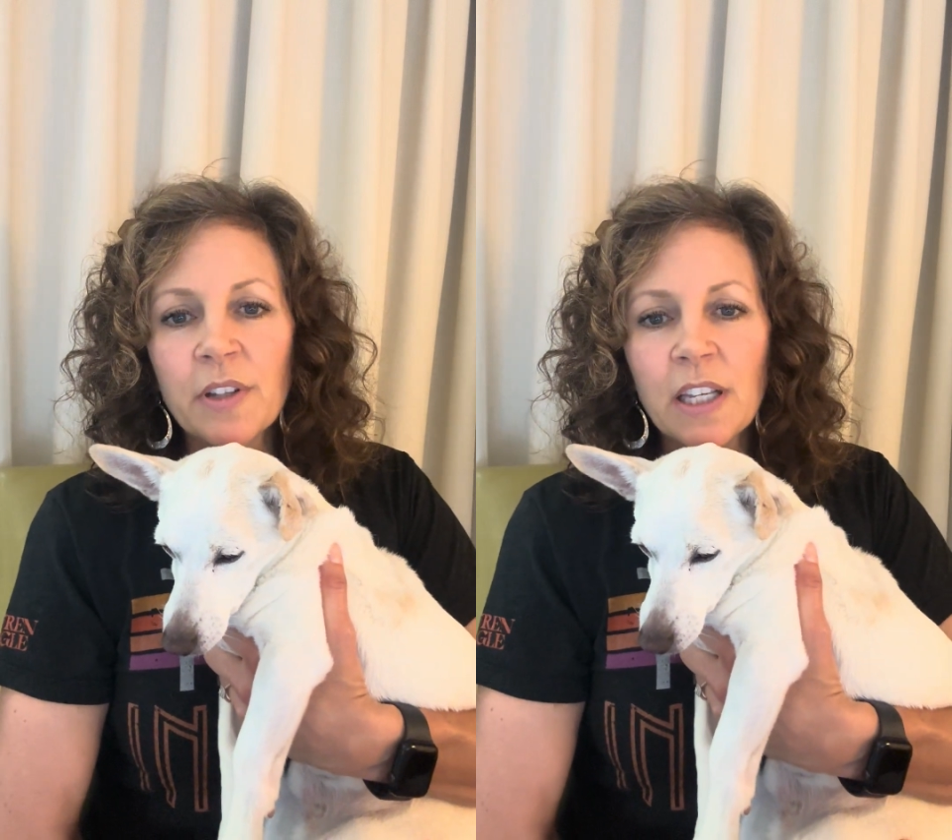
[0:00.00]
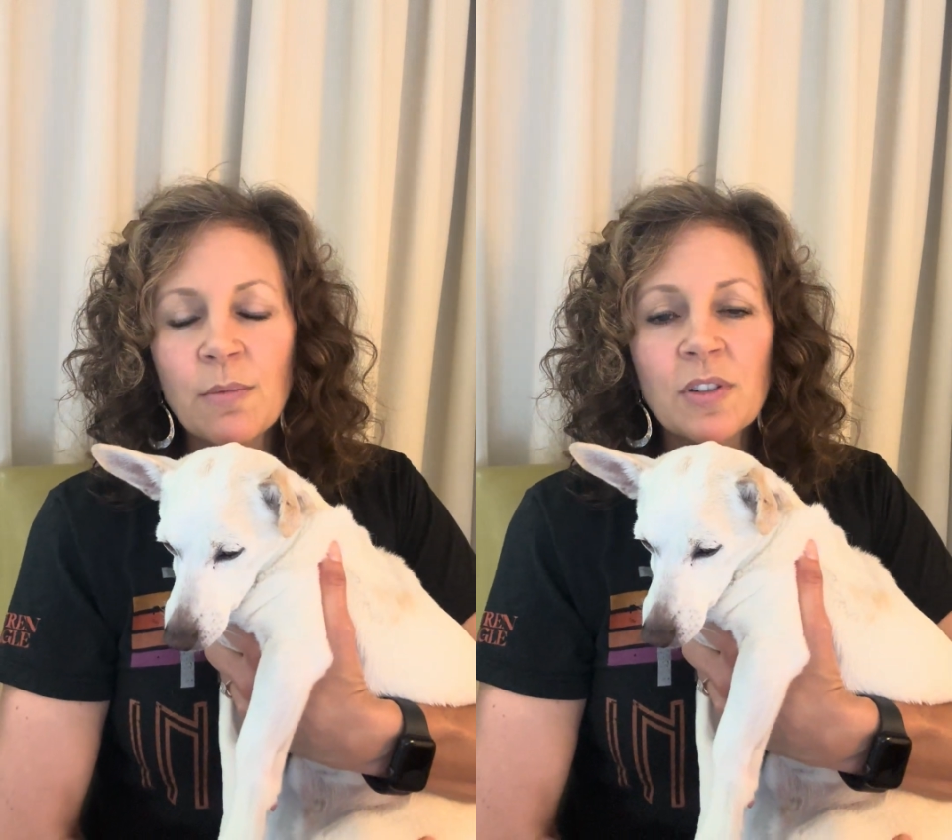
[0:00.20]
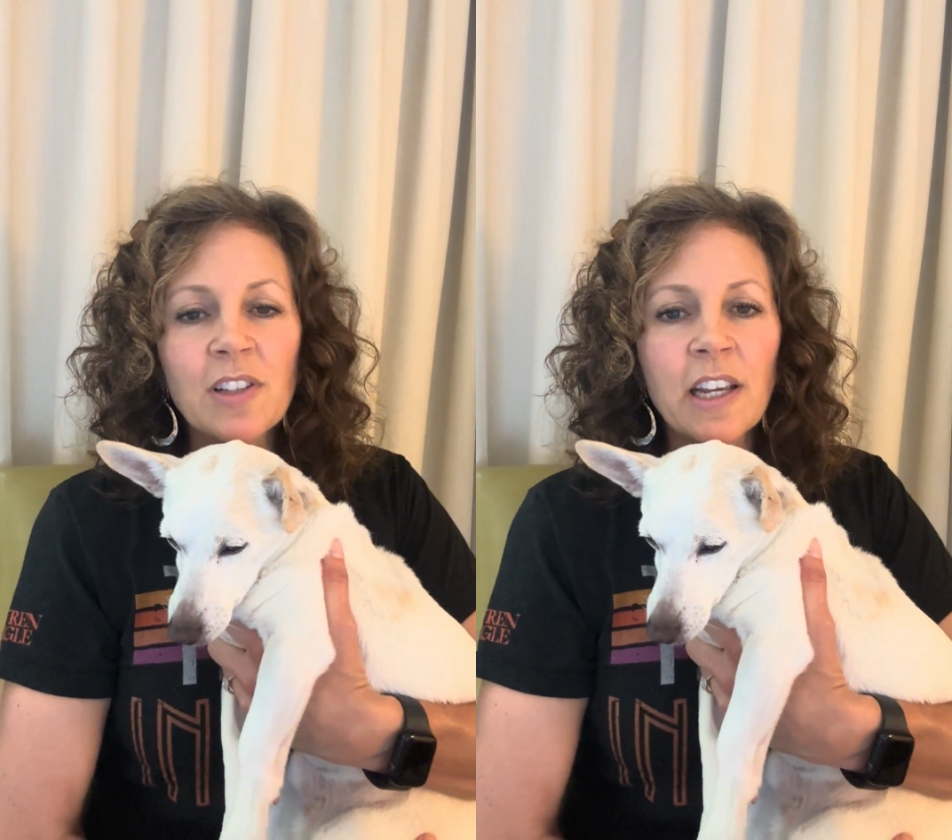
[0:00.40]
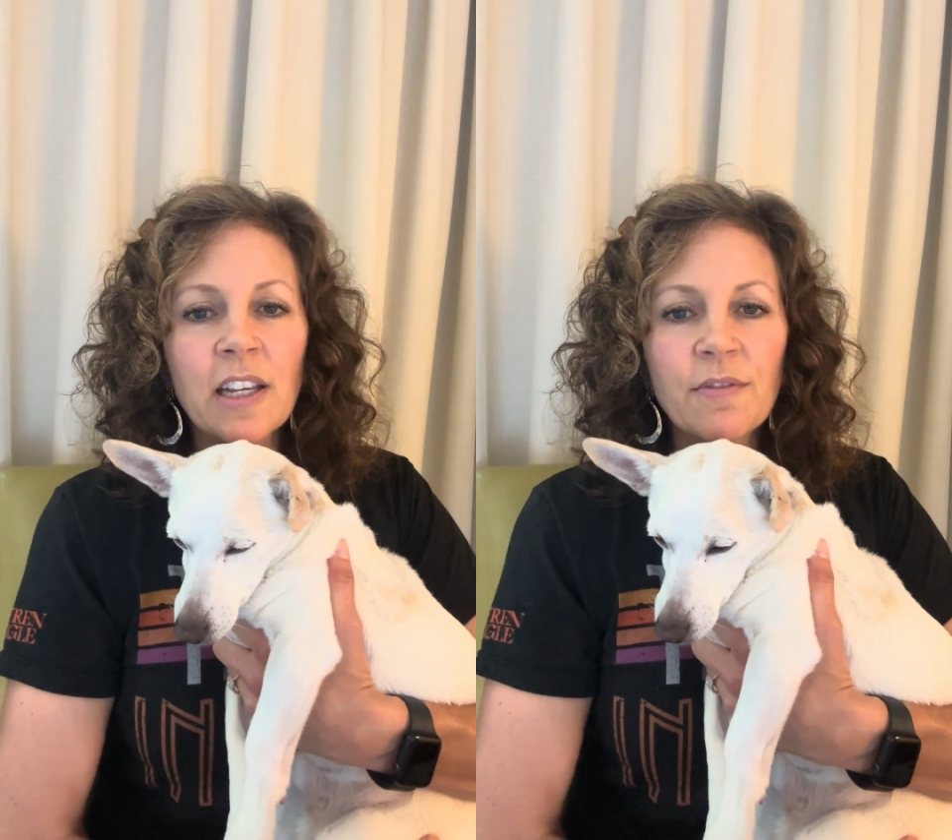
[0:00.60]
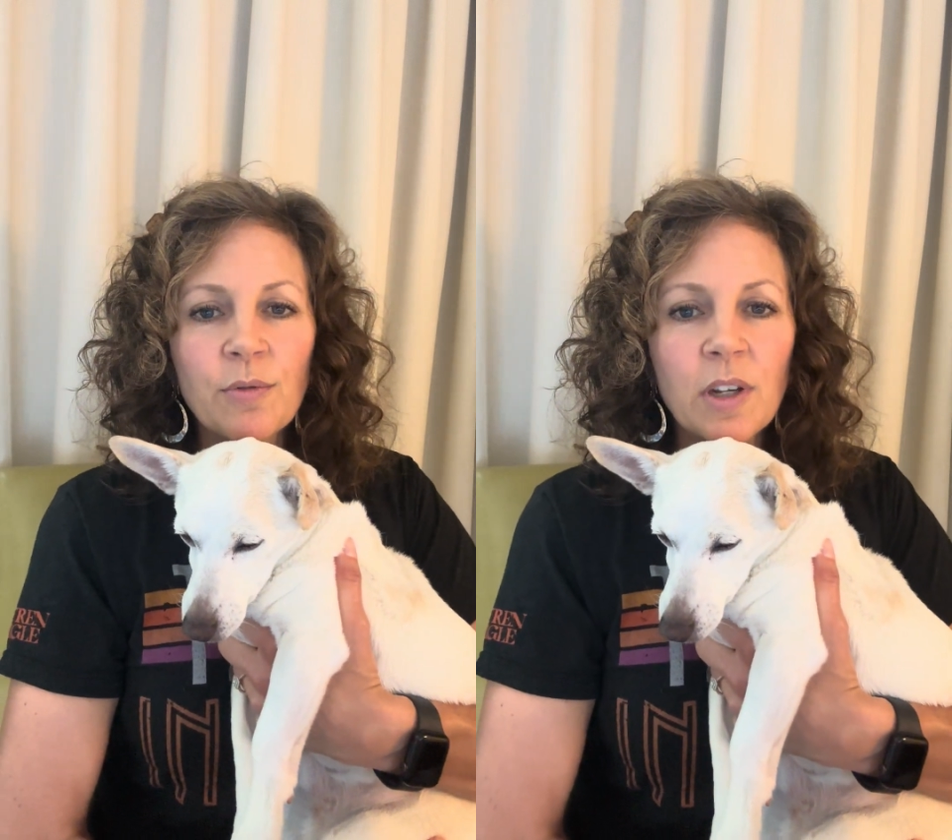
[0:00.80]
he was like,
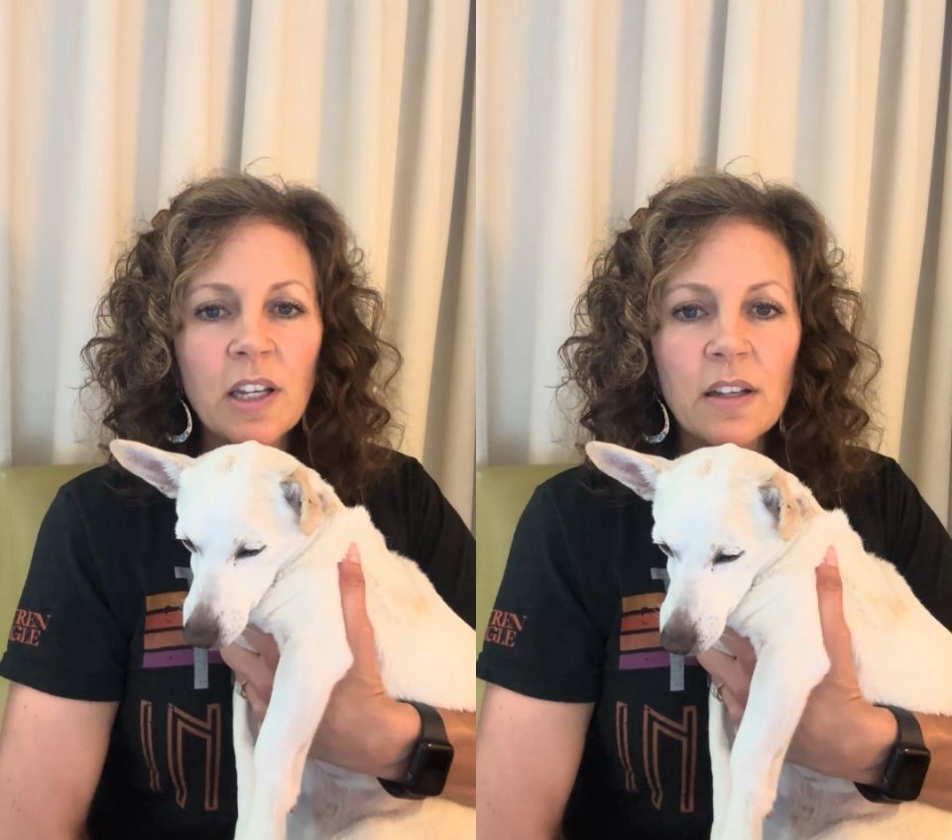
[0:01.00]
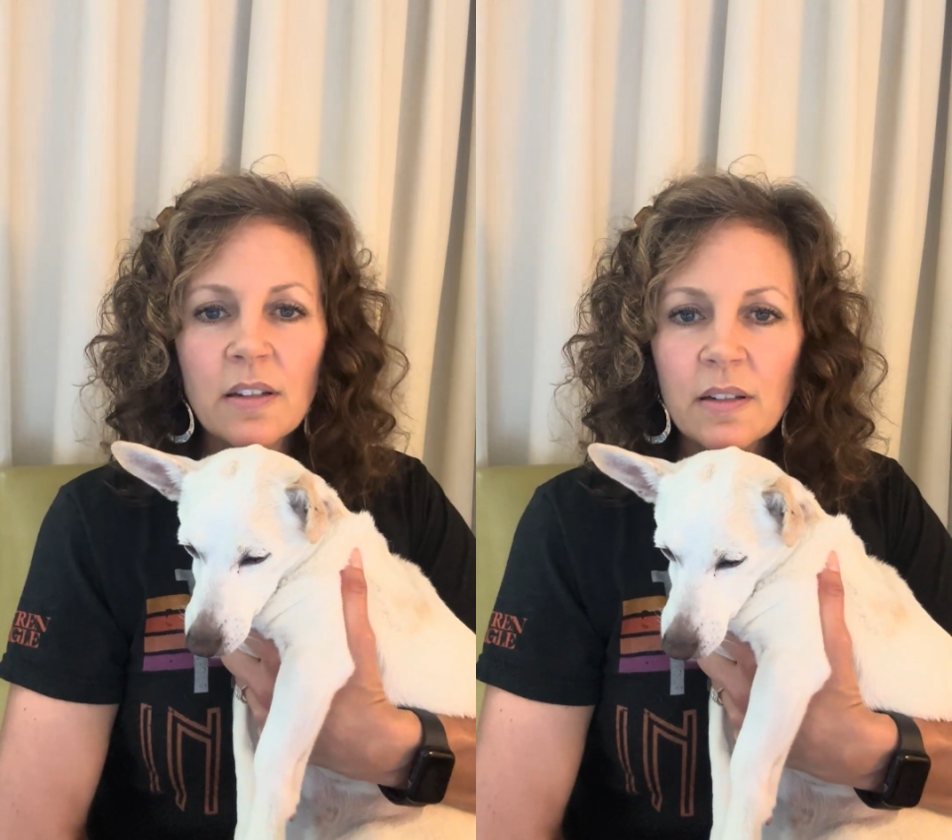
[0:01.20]
if we